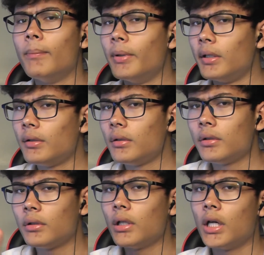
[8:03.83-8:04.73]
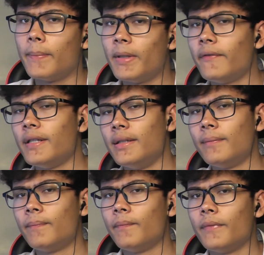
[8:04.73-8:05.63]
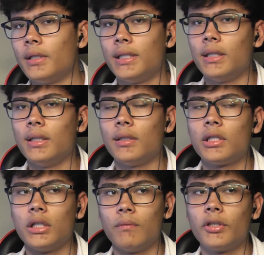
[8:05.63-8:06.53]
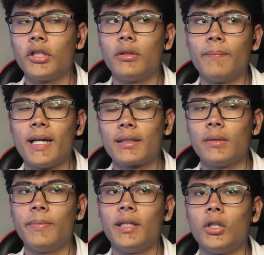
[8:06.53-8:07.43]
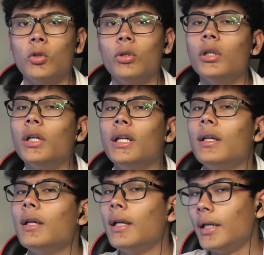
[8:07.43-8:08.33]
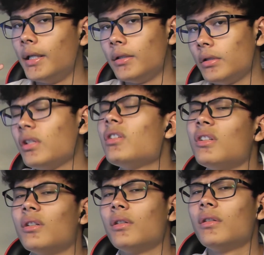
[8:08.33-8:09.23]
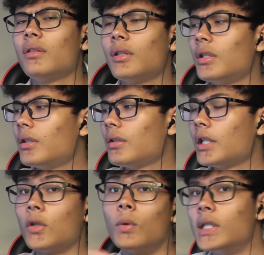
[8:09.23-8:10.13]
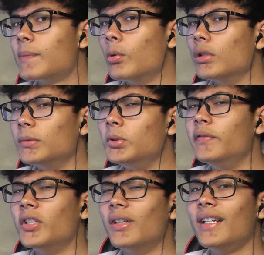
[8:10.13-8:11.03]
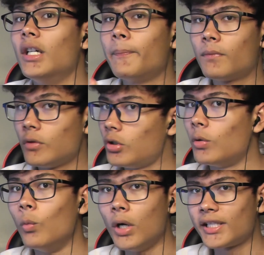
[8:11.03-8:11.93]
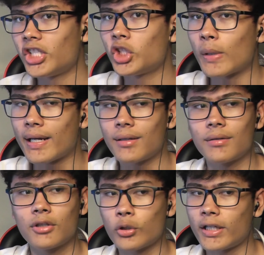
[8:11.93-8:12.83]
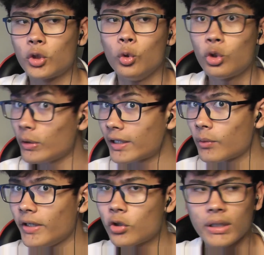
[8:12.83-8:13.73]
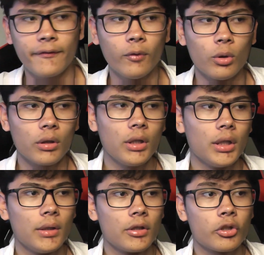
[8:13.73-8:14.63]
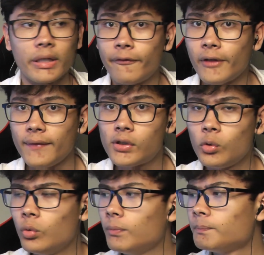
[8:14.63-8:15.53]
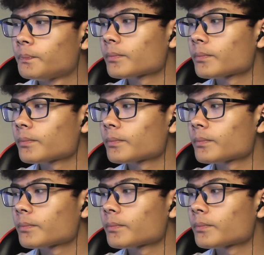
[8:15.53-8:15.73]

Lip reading: But if he didn't, she'd return back to being an ogre. And I don't want to spoil the movie, right? Watch Shrek 2, Shrek 3, Shrek 4, Shrek 5 soon.